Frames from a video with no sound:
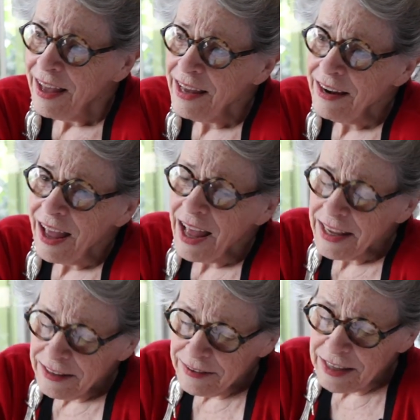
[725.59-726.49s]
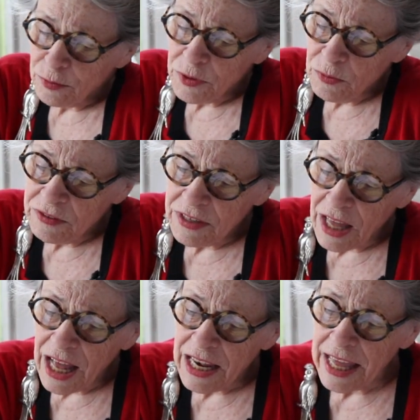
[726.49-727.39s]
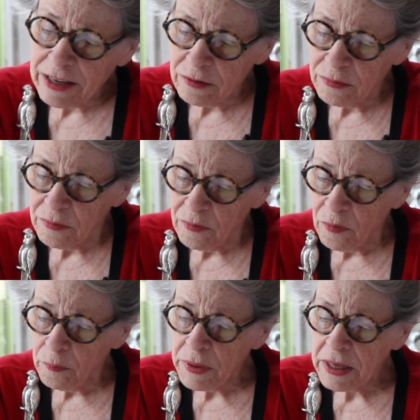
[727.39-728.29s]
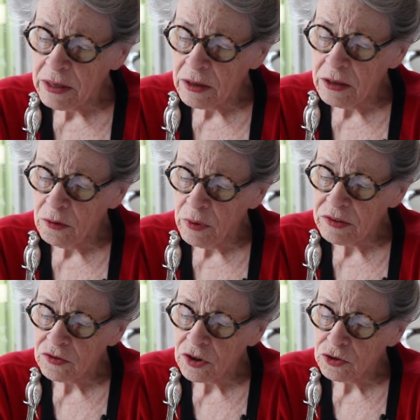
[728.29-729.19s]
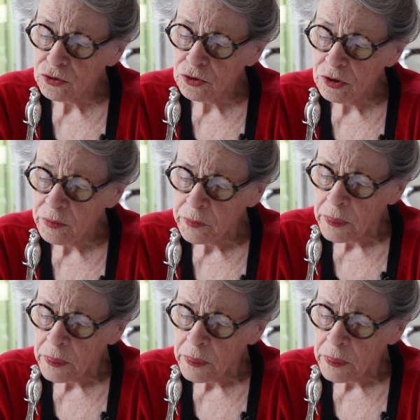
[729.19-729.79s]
And I guess that's one reason I like being in a restaurateur.